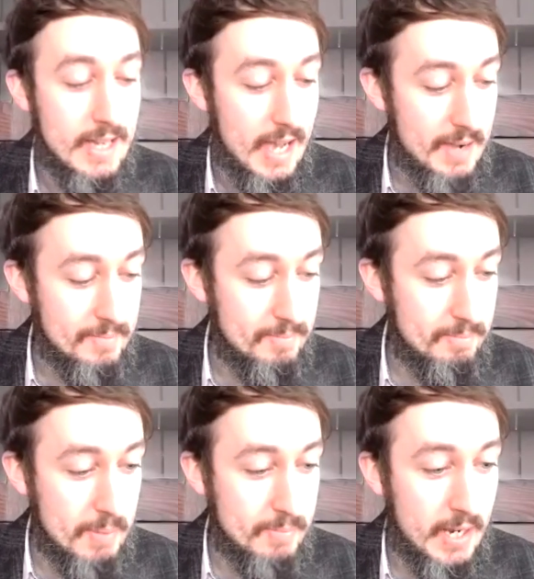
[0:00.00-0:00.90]

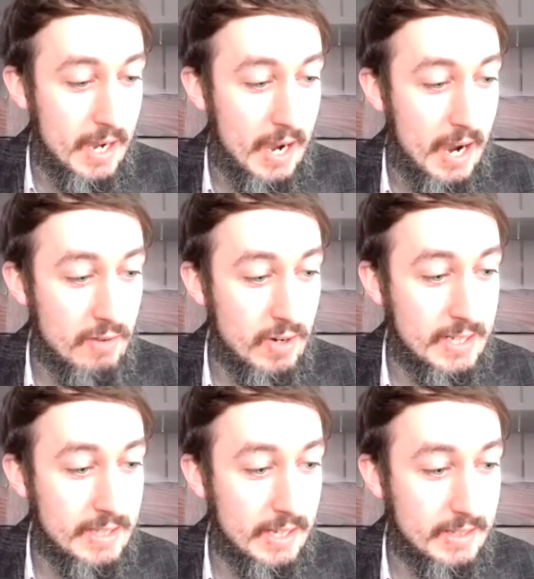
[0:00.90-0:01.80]
But I
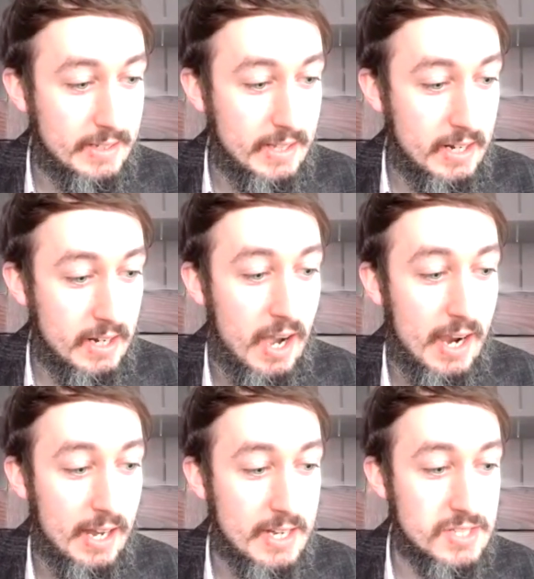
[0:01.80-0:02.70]
really think that it
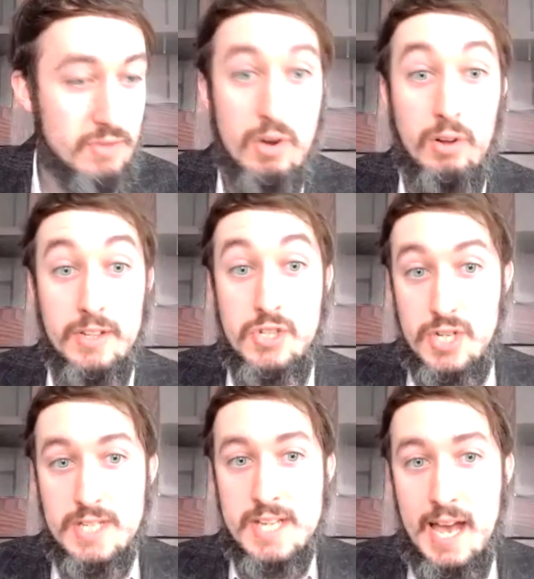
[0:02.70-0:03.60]
highlights the role that
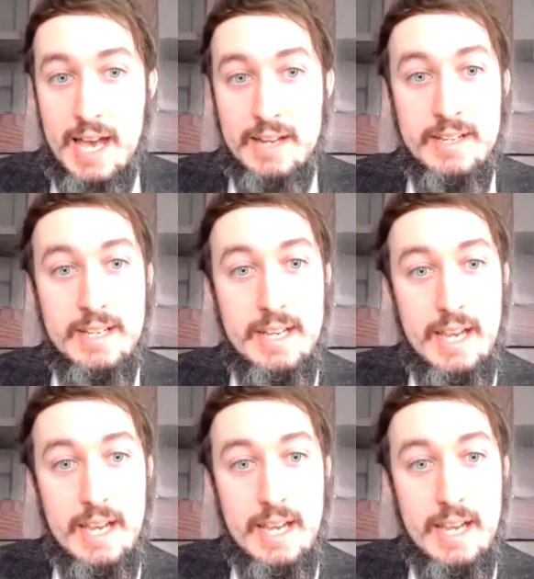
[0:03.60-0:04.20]
she's had